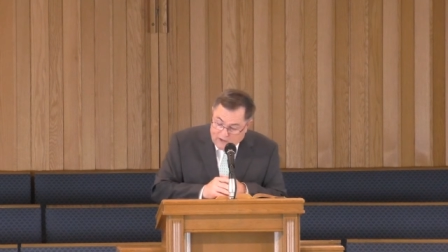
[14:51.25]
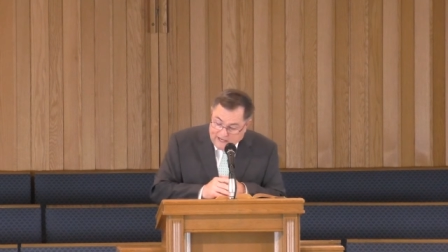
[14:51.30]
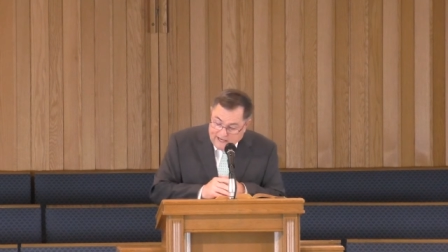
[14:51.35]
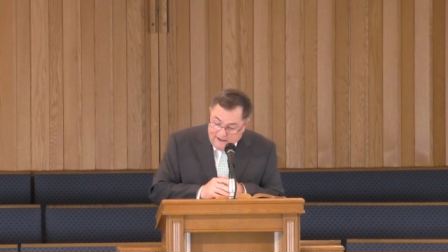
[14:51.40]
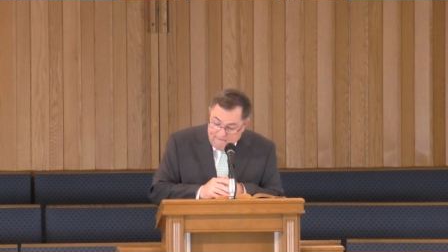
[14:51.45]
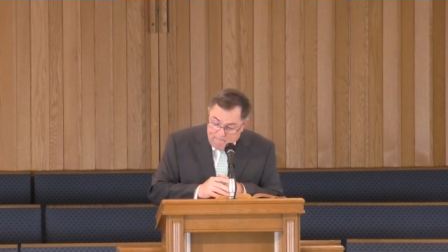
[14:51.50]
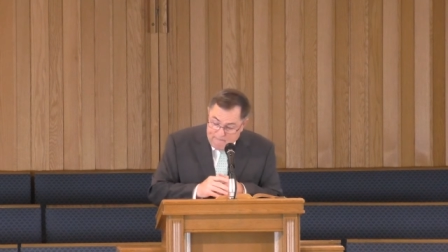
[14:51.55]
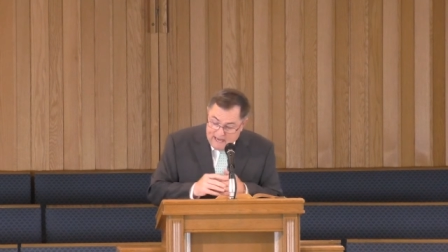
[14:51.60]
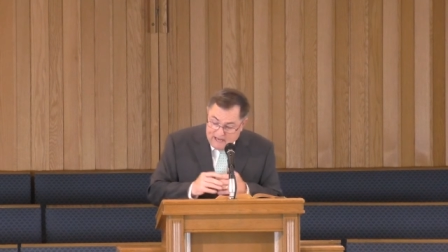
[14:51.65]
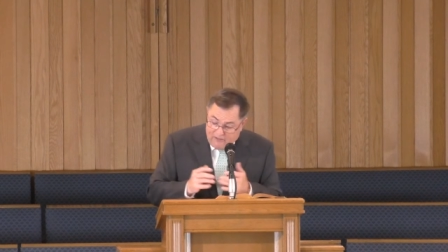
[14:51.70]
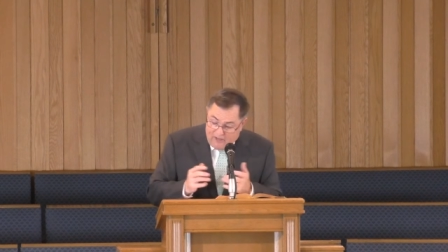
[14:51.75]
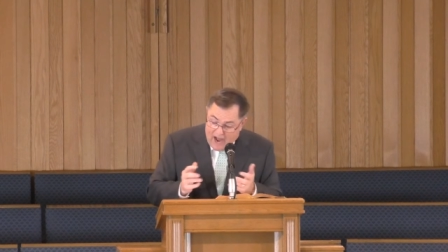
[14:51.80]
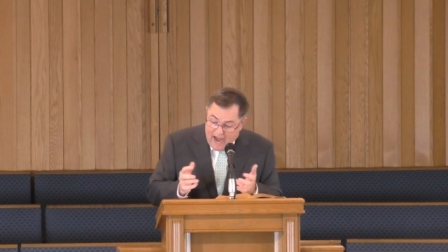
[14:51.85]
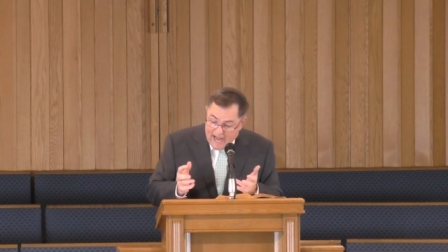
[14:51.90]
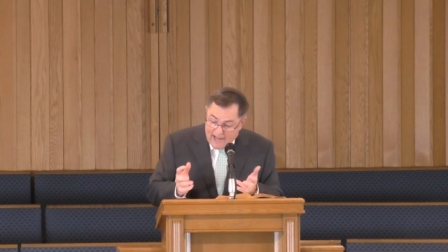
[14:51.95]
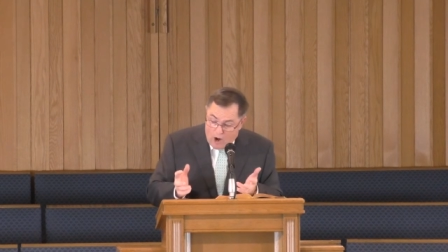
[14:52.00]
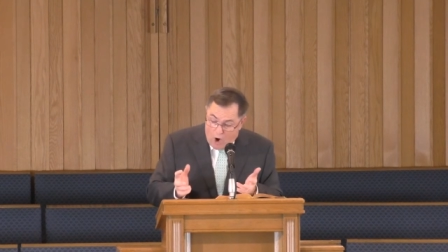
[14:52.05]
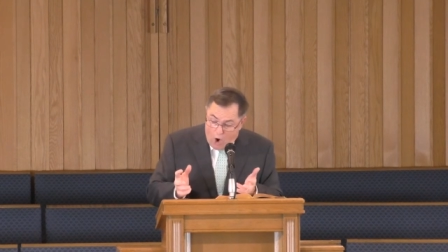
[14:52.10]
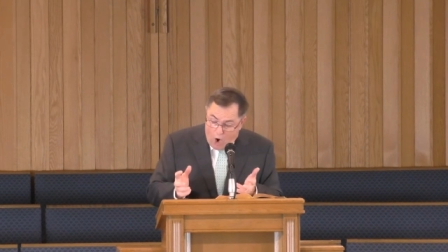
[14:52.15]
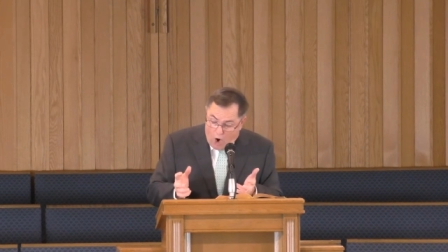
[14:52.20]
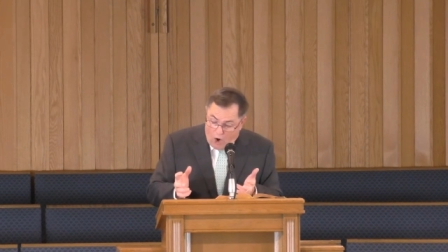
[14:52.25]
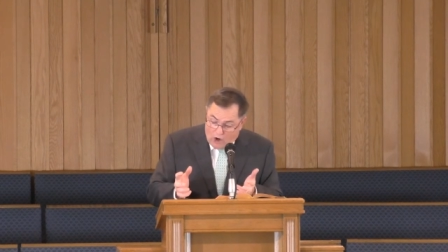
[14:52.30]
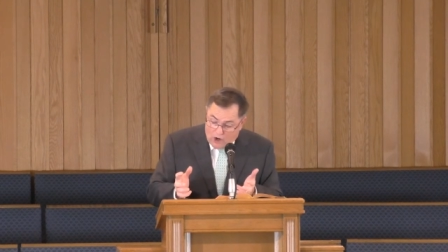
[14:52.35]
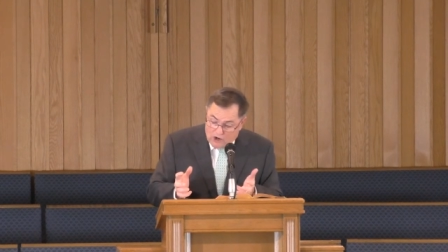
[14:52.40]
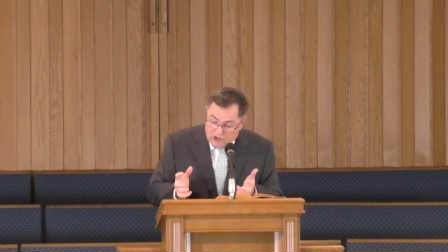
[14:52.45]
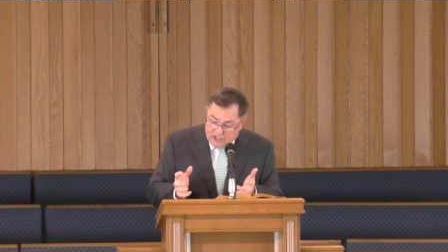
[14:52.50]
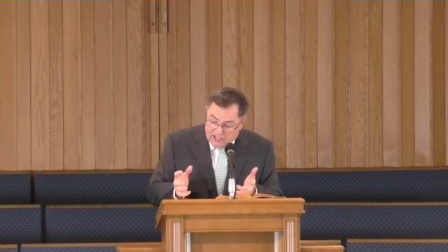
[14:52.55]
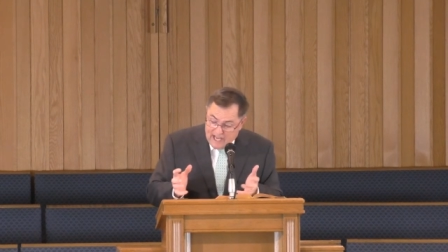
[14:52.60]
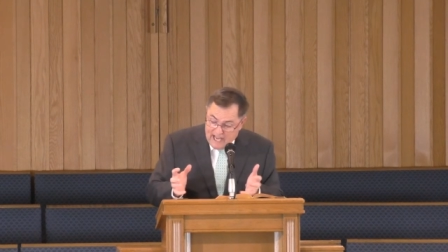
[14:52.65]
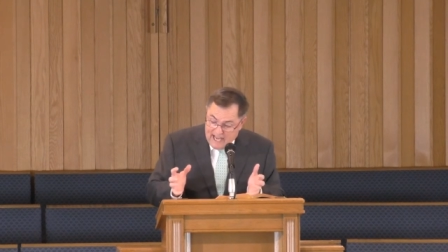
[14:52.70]
Give me thine
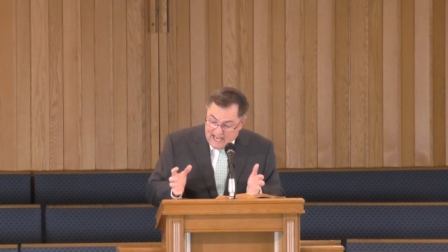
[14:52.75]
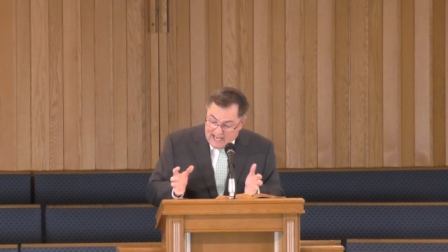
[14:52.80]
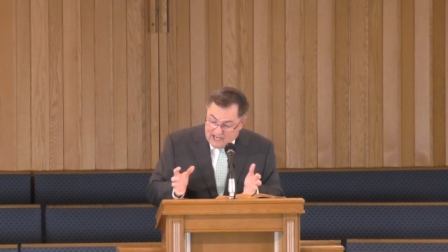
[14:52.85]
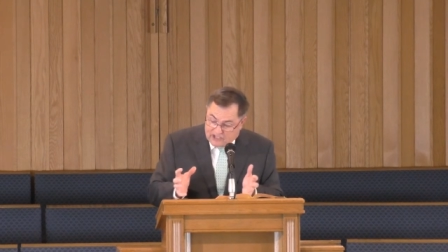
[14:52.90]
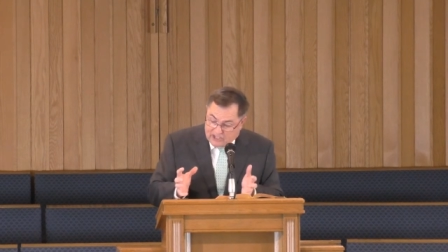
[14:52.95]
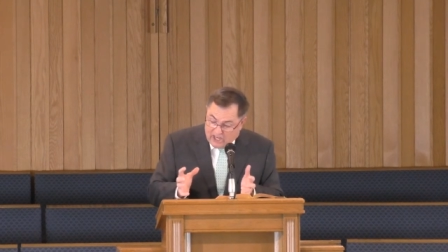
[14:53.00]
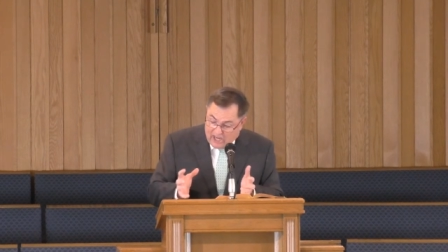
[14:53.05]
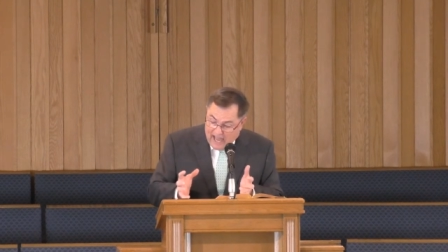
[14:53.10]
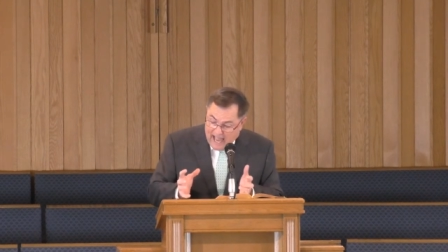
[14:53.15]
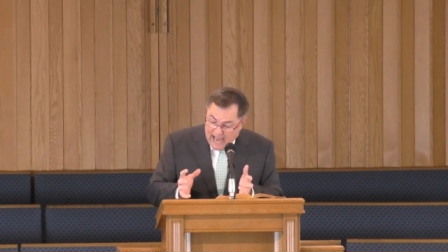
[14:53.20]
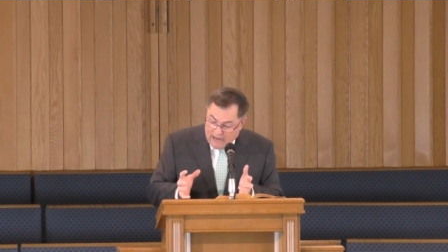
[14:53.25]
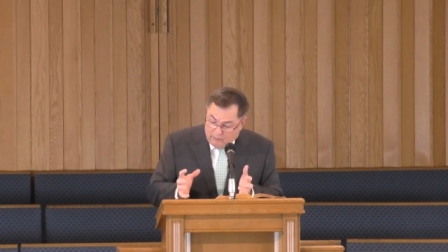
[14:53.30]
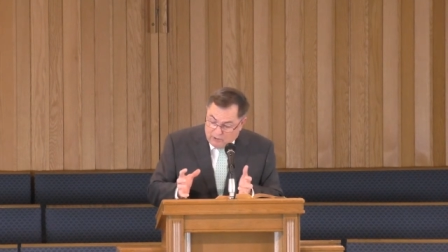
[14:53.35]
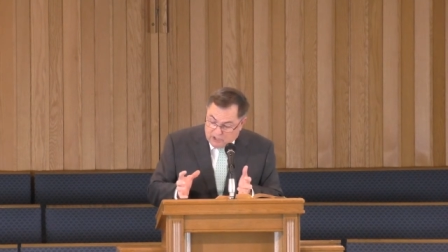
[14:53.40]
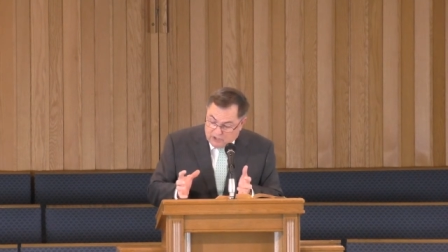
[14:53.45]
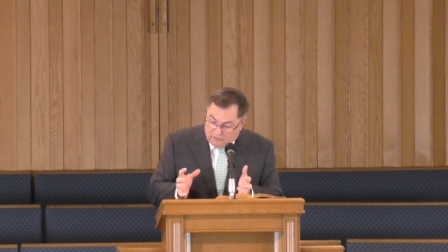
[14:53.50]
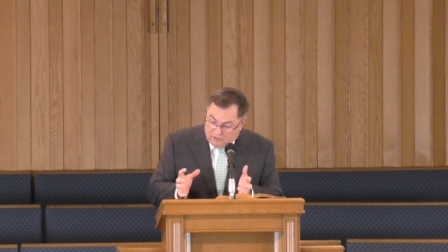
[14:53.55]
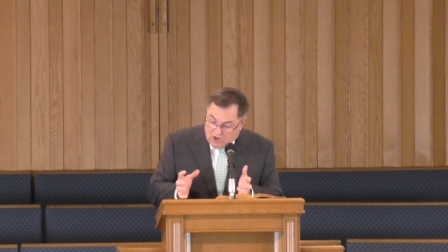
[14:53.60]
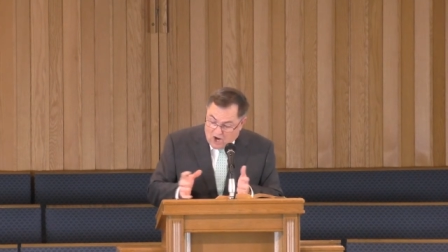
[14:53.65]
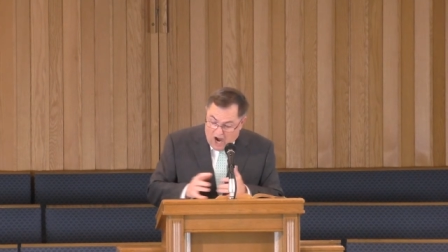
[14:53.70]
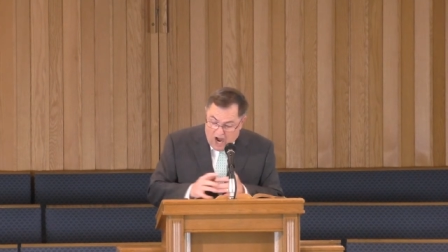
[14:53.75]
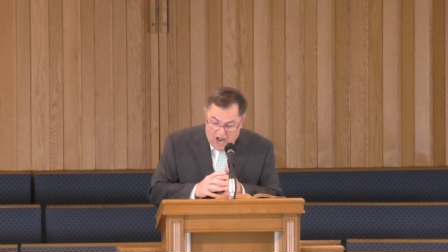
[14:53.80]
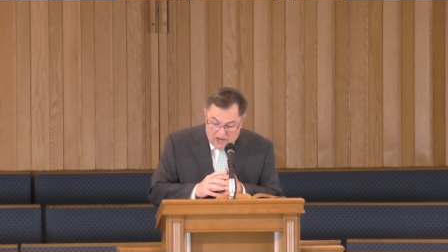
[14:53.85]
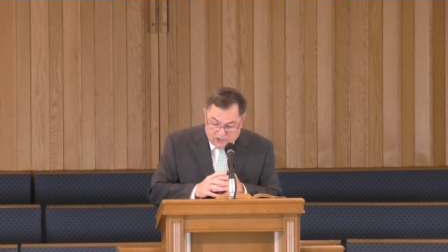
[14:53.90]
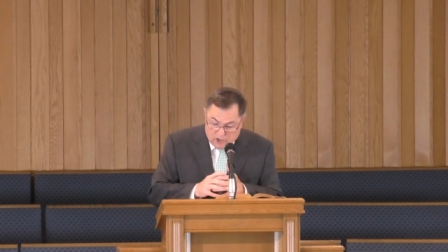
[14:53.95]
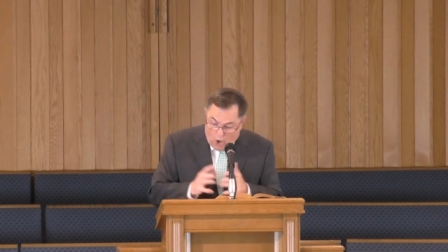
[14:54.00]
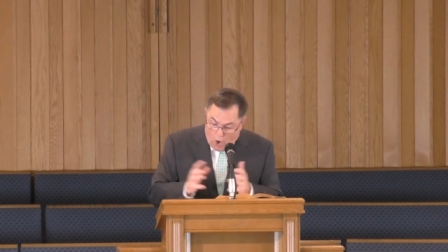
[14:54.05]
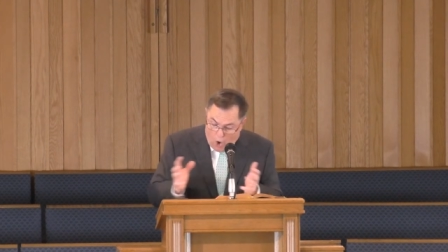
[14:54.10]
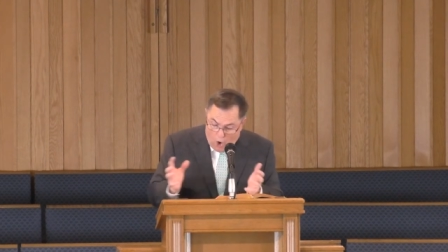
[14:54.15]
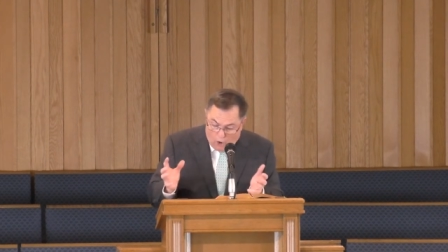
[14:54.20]
heart is the language of God to
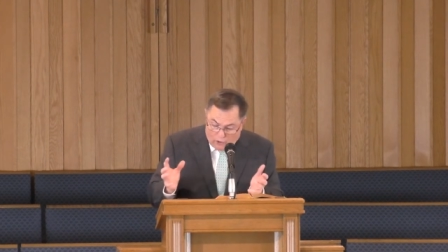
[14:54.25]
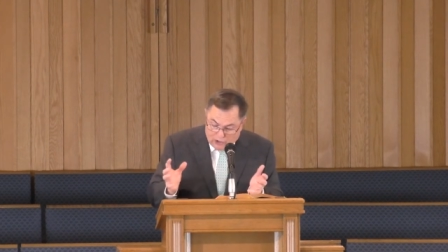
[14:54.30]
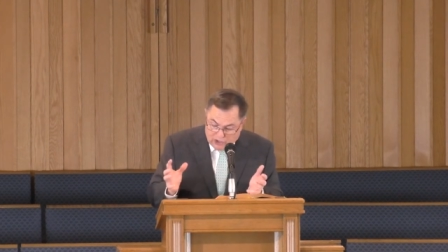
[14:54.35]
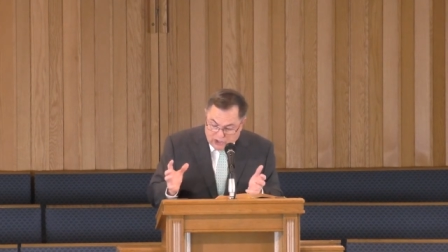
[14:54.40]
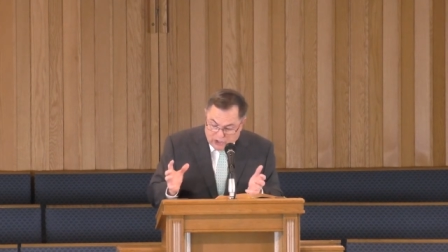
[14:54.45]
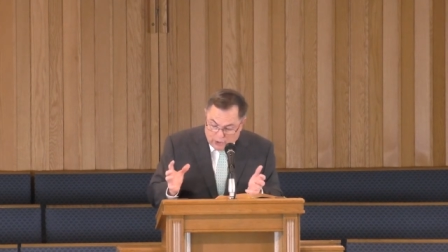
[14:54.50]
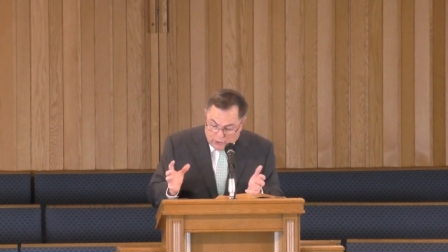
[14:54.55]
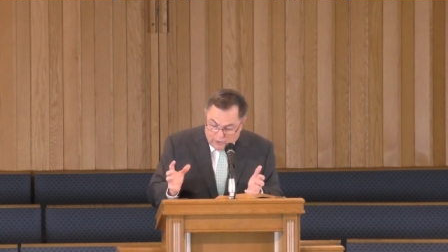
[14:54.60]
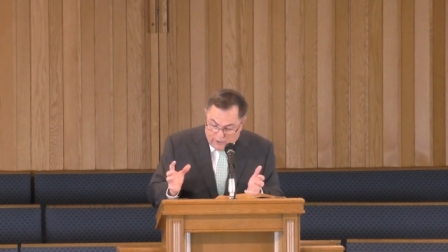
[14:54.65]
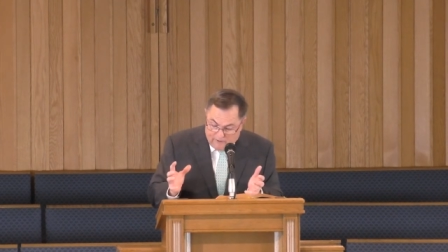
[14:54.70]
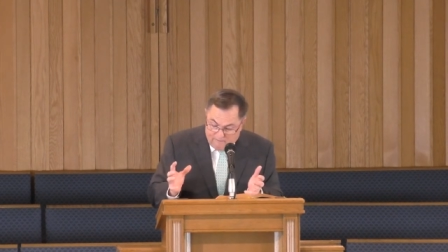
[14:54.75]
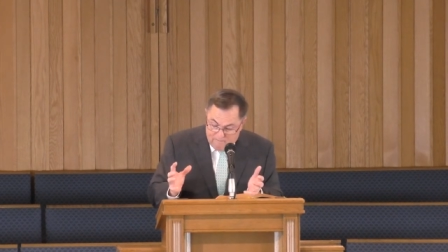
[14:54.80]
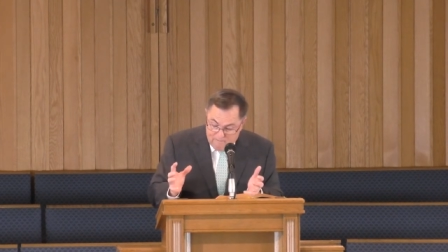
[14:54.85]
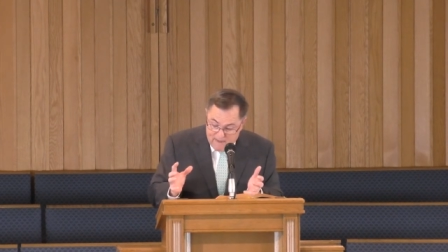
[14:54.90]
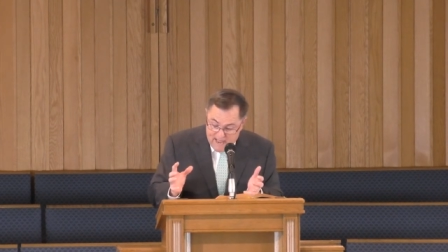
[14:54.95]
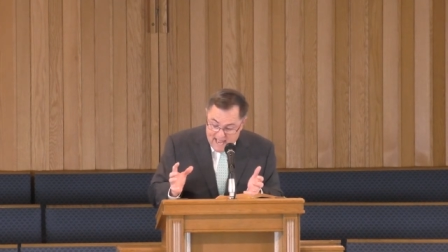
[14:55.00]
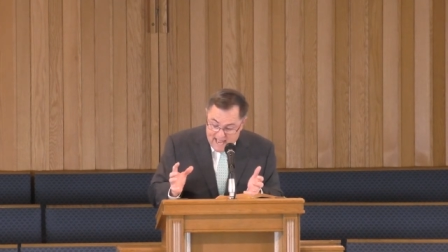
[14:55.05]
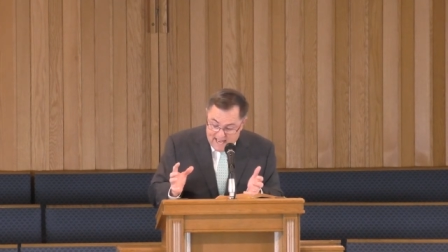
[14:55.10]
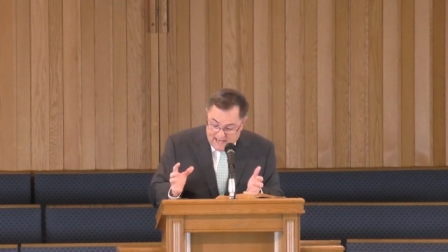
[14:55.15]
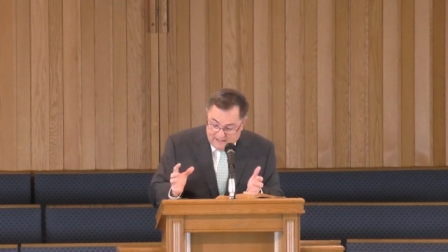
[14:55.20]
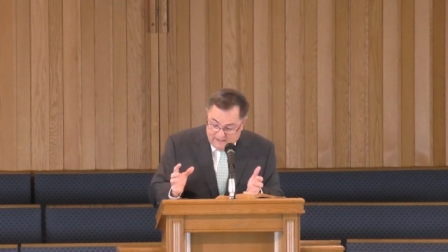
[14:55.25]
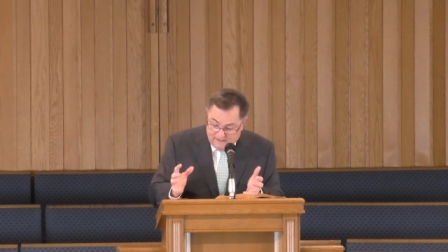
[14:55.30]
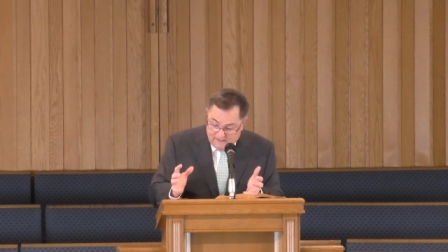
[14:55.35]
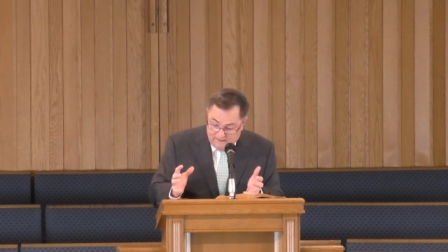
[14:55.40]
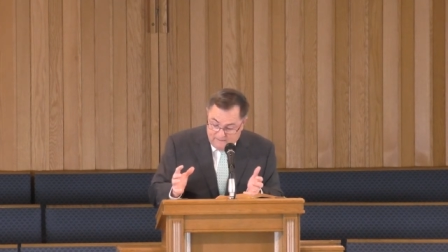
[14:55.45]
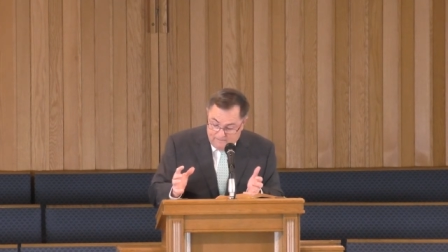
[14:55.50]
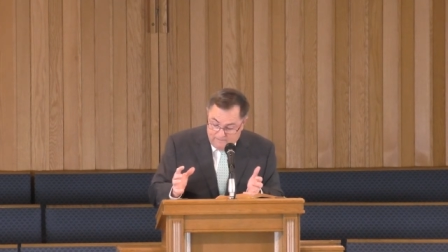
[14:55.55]
all the children of men.